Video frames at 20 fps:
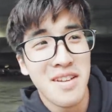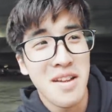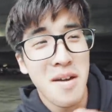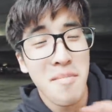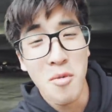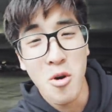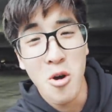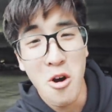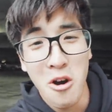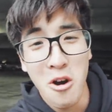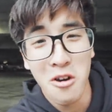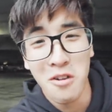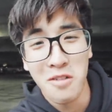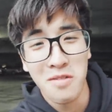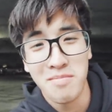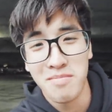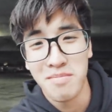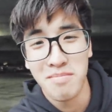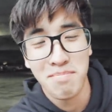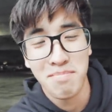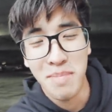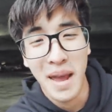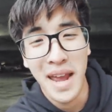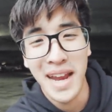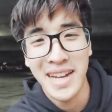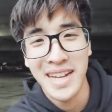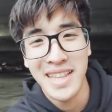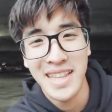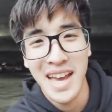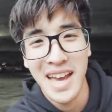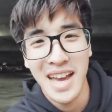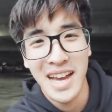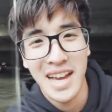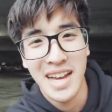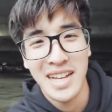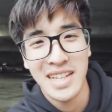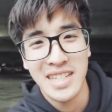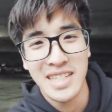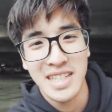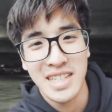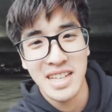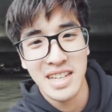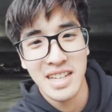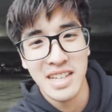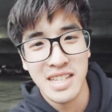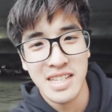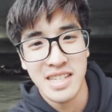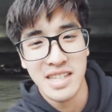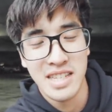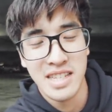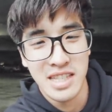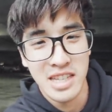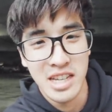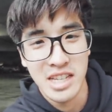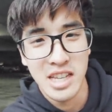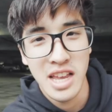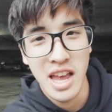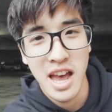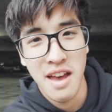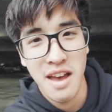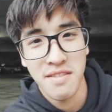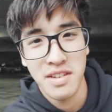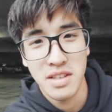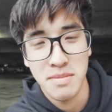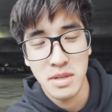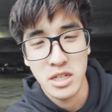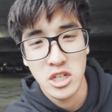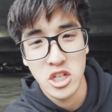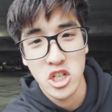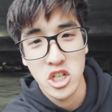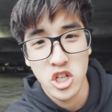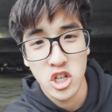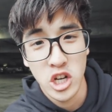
a more pain in the ass because it doesn't have as much